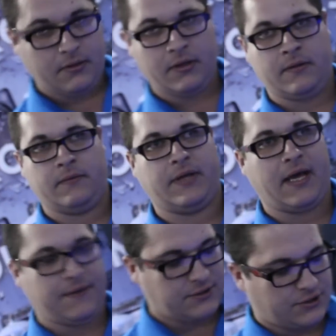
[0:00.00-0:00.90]
with it?
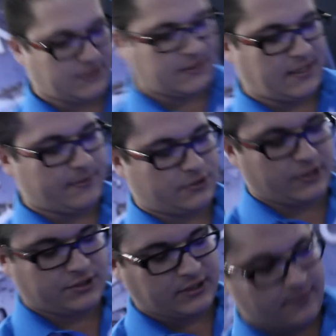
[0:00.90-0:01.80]
Yeah, this is just a
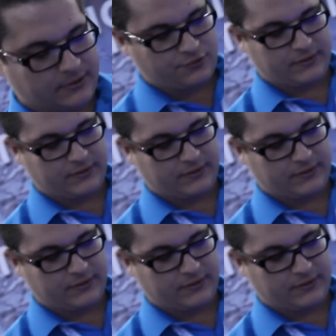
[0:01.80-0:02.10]
demonstration. Yeah, we